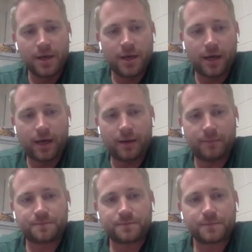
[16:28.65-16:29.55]

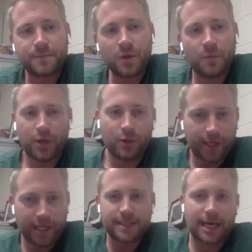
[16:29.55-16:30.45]
when you
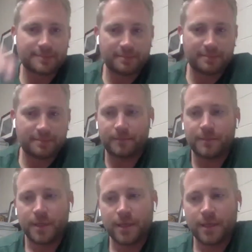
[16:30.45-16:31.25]
look at top to bottom.